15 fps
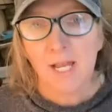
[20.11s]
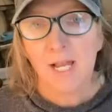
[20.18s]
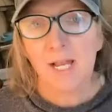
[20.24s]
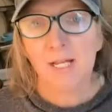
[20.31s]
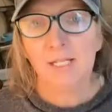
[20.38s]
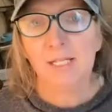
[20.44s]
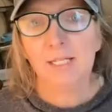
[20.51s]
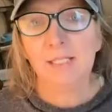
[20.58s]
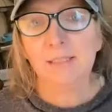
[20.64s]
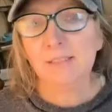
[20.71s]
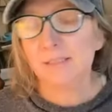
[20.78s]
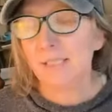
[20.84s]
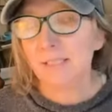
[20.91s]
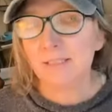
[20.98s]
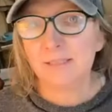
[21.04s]
And he
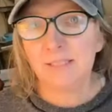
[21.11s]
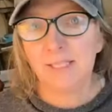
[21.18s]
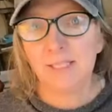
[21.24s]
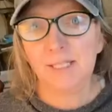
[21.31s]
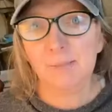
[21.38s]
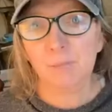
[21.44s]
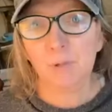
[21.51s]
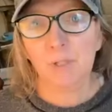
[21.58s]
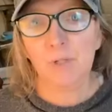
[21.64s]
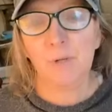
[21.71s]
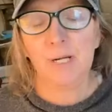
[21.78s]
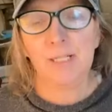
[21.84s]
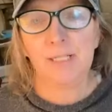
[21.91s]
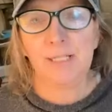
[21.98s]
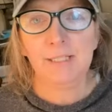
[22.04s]
studies the Hebrew,
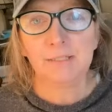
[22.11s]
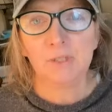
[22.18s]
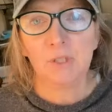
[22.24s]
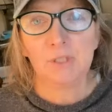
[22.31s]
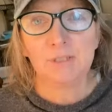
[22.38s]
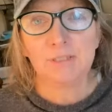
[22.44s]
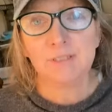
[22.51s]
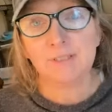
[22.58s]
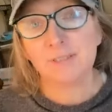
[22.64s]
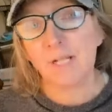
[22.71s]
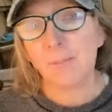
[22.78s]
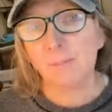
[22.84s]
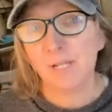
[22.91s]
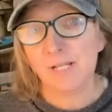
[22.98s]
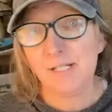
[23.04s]
and he had gone to
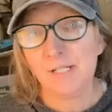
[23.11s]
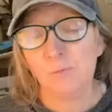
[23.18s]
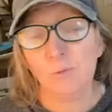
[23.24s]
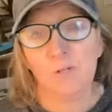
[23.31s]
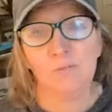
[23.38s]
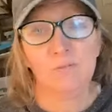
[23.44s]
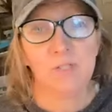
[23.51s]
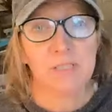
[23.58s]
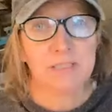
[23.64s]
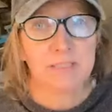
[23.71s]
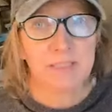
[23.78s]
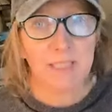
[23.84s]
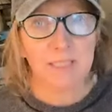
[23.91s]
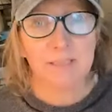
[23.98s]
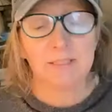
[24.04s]
Psalm 91 verse
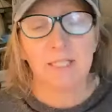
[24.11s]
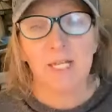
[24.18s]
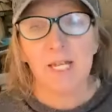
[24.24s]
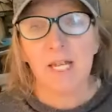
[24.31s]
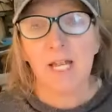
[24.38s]
6,